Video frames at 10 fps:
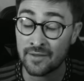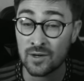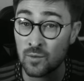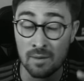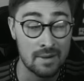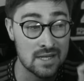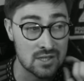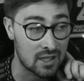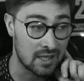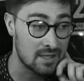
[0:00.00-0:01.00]
don't know why I'm
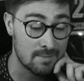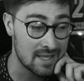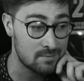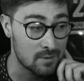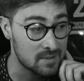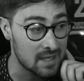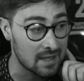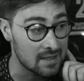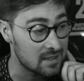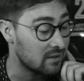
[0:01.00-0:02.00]
mentioning it. It makes me upset
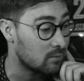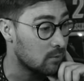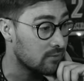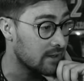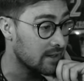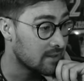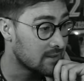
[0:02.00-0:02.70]
as a Liverpool fan.